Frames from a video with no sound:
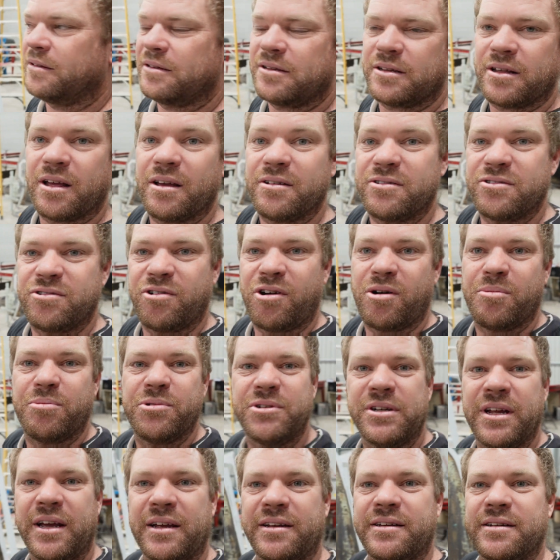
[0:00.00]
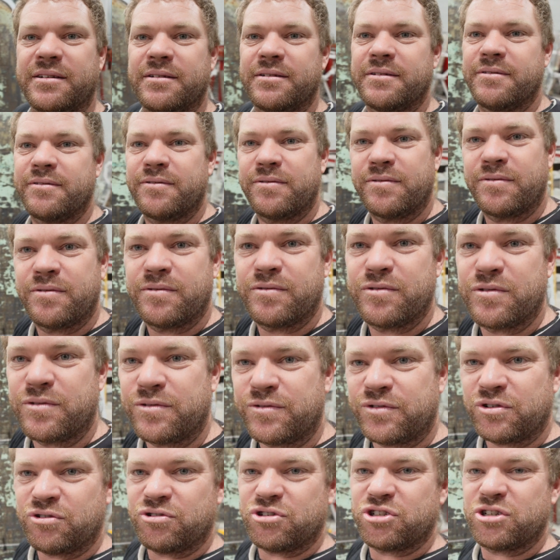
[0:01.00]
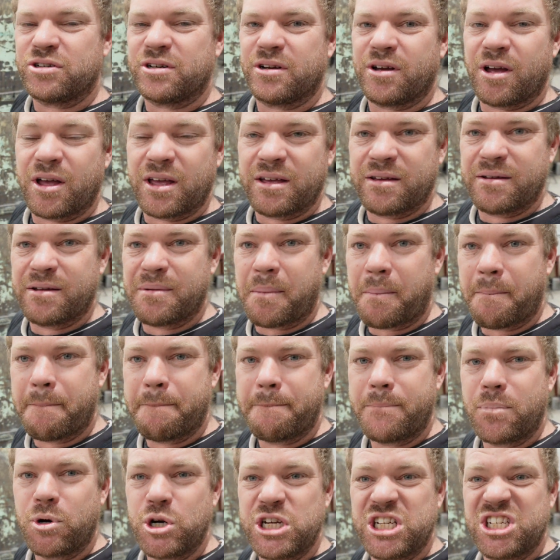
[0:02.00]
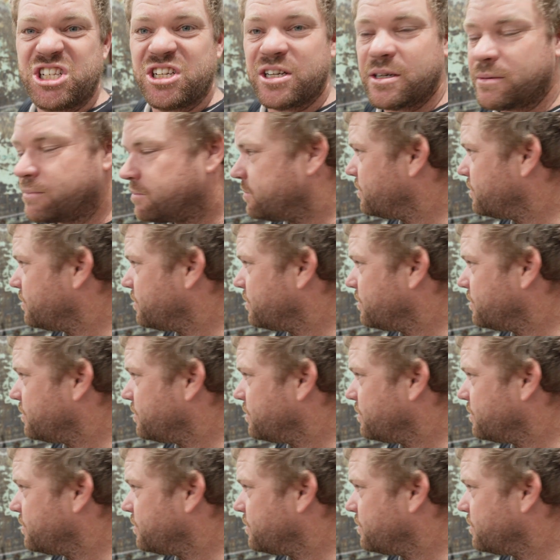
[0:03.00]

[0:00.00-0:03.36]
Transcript: so try and protect it from future moisture.